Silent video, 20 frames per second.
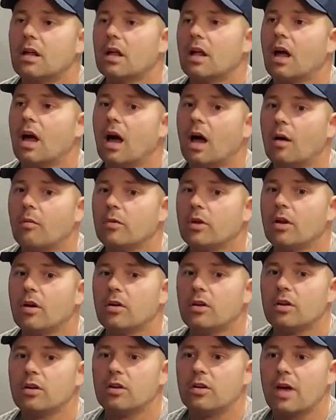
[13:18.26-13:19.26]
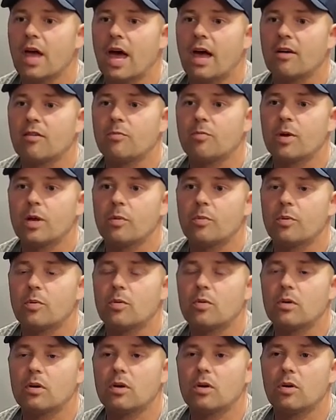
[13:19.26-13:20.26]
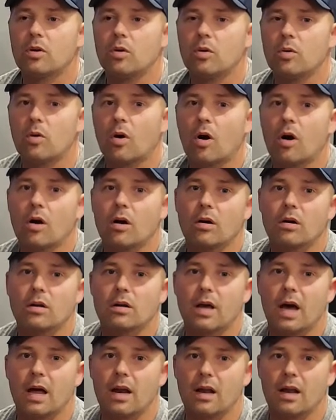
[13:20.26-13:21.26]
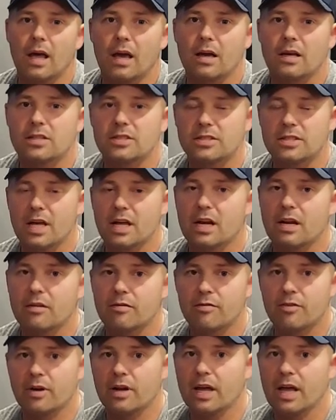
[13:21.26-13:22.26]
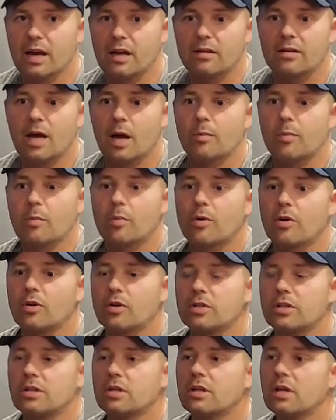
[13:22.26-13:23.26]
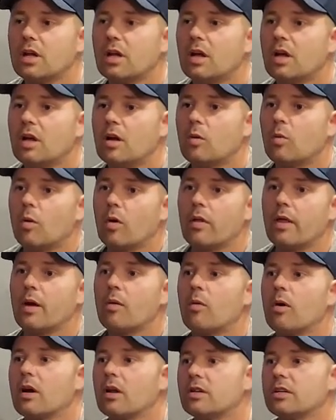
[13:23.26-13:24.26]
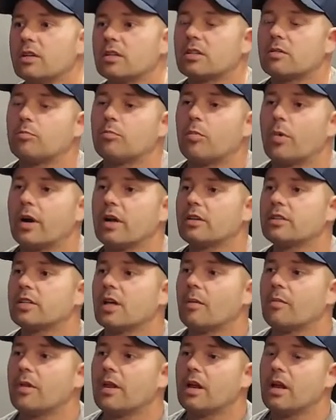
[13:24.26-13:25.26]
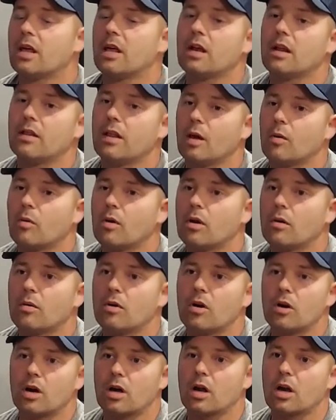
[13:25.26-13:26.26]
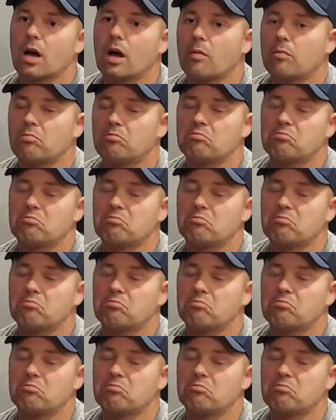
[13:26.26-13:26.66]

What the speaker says: You know, you have people who are kind of like a set it and forget it type of person, where they want to just bring something in and they want to hook it up